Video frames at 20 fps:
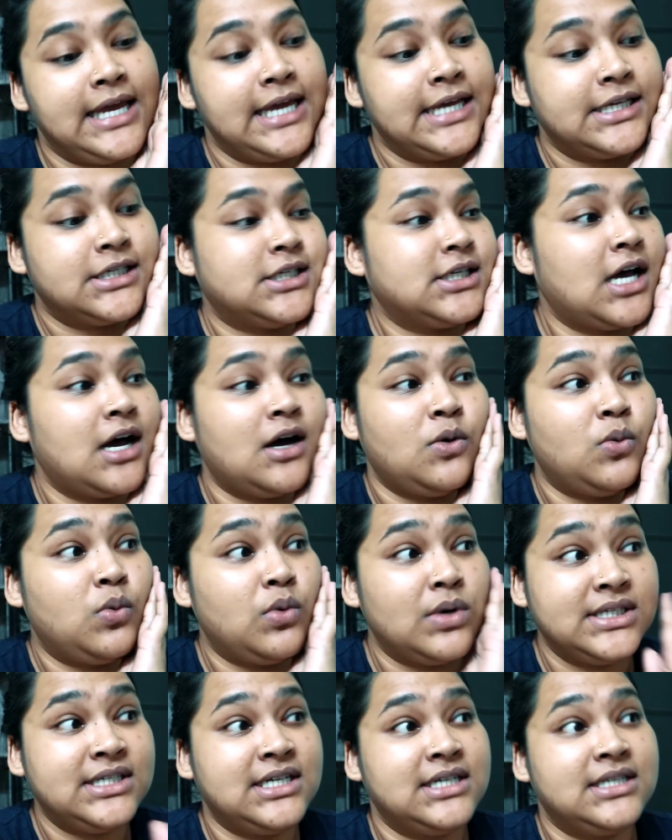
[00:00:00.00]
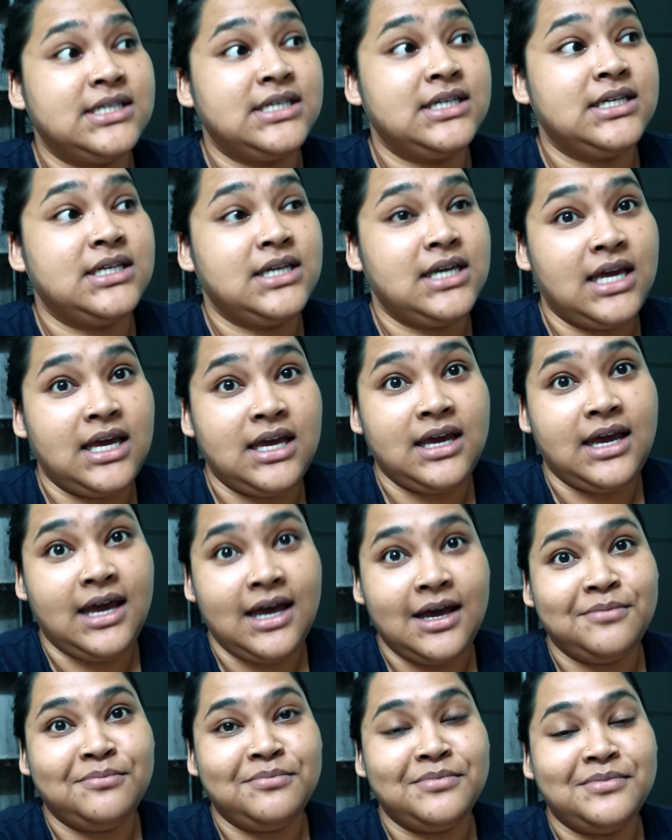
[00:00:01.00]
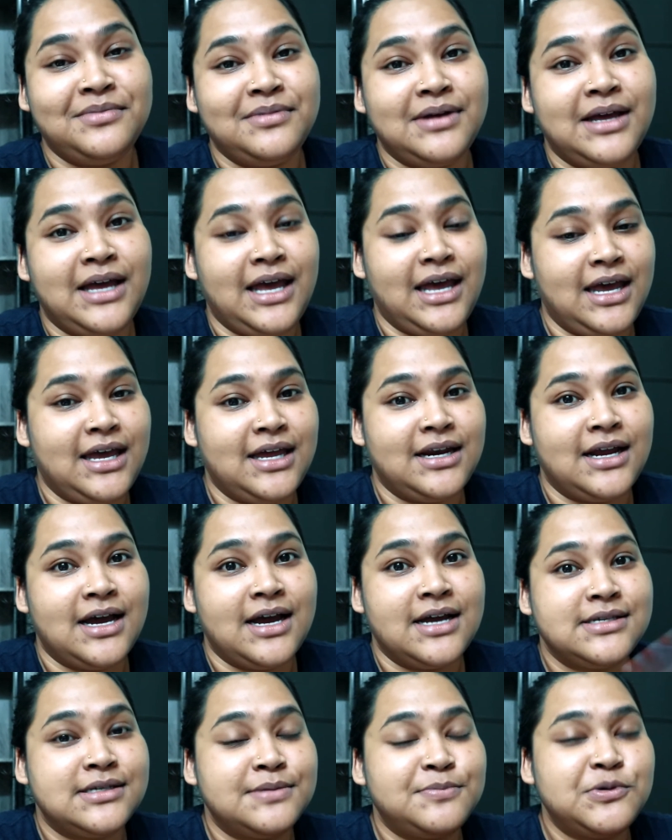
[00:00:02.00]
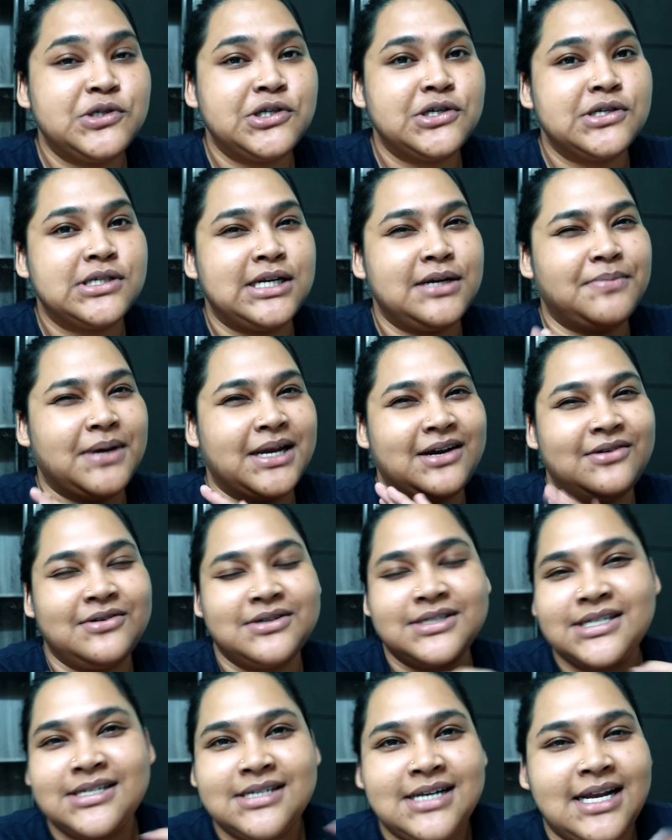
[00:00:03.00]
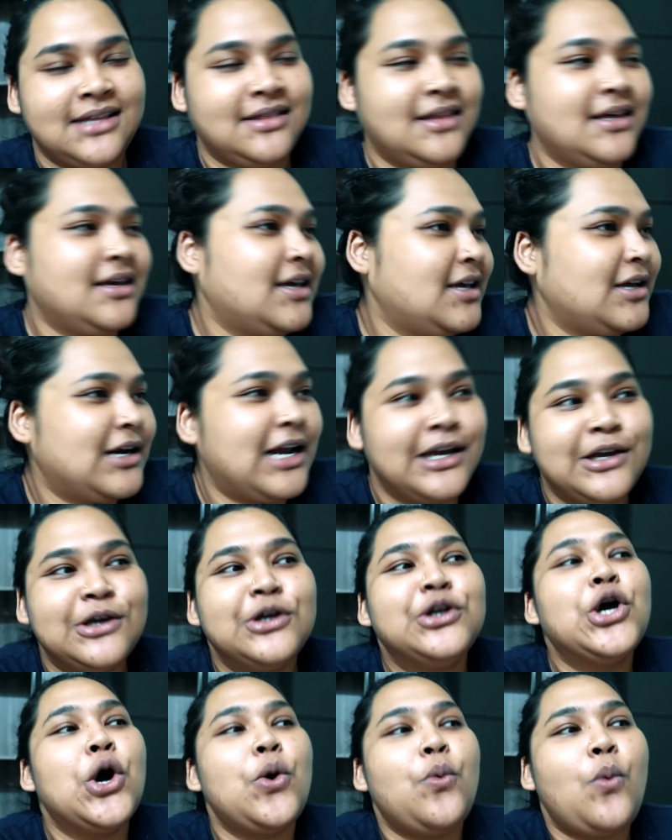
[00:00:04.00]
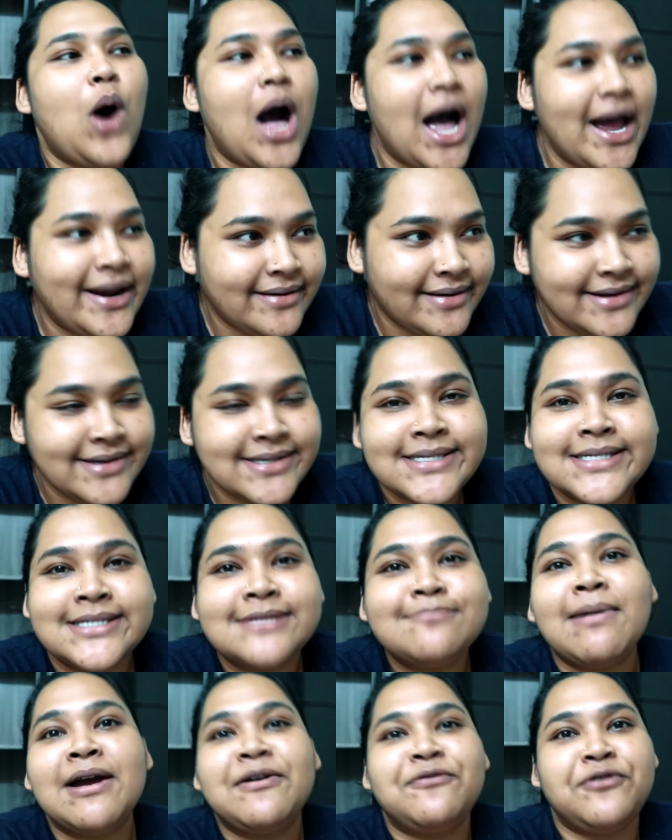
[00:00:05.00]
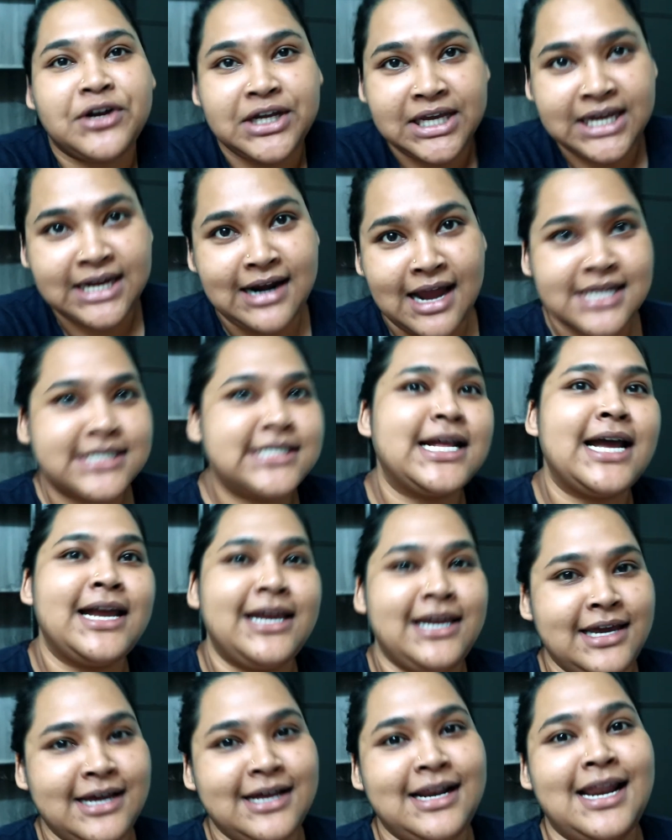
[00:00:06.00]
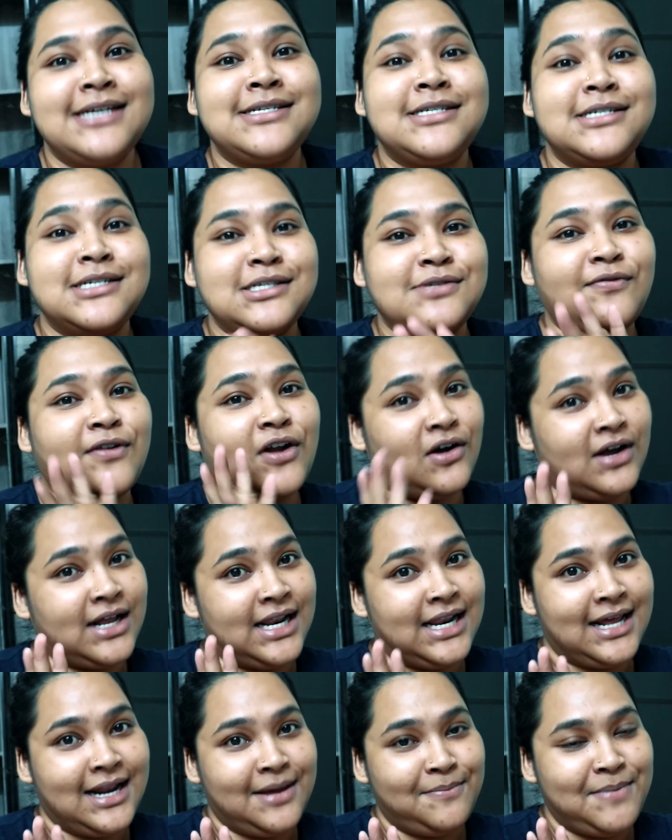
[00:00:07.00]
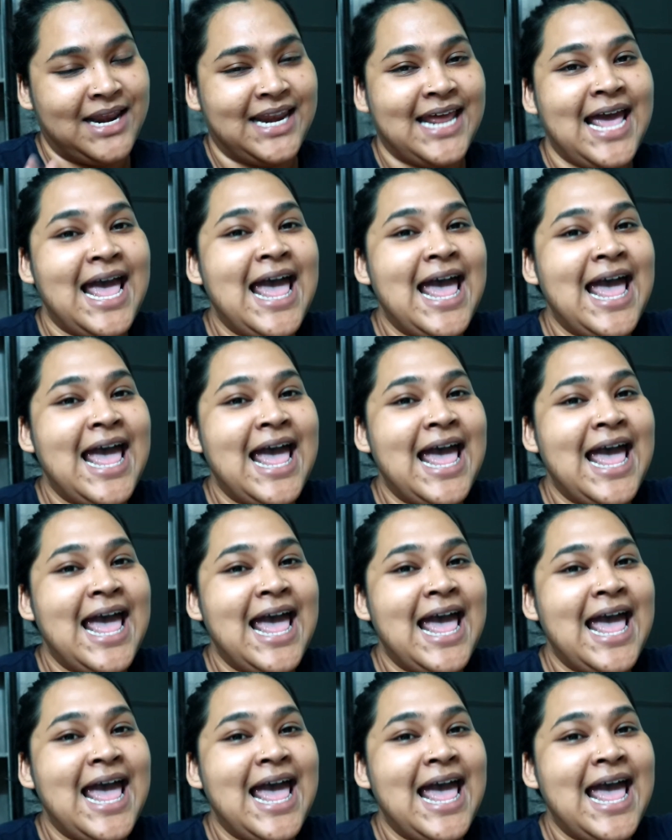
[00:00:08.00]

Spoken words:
It's 1:30 a.m. and it's supposed to sleep, and I was just like thinking like, you know what, it's my freaking last night here, let's just vlog a little bit.